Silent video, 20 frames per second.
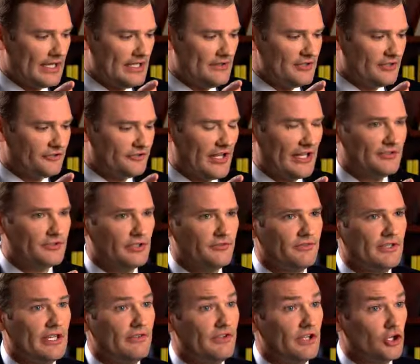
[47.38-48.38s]
in the sense of
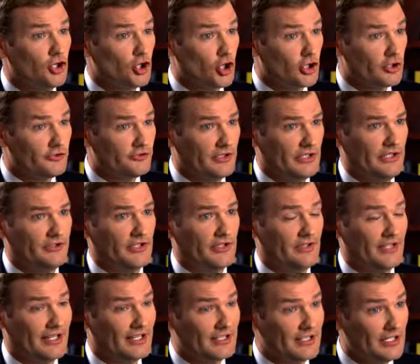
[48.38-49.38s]
giving nurses and the
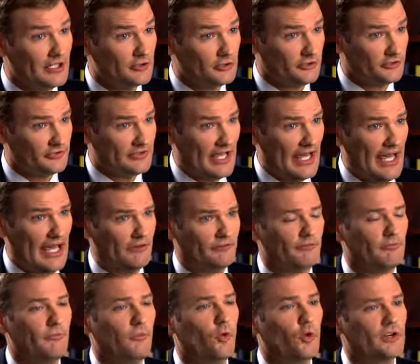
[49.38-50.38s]
clinical staff
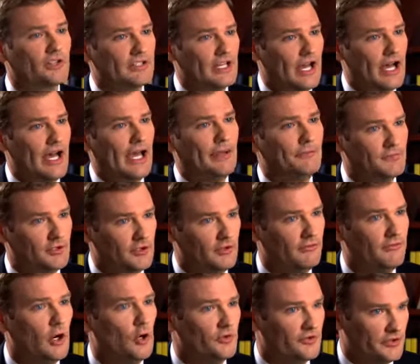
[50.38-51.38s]
more time to
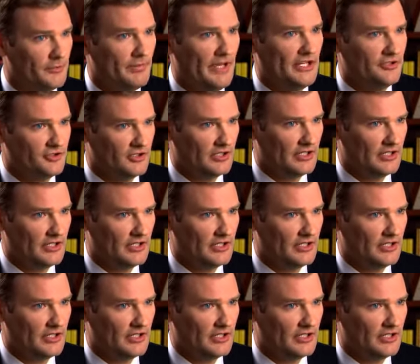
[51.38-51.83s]
devote to patient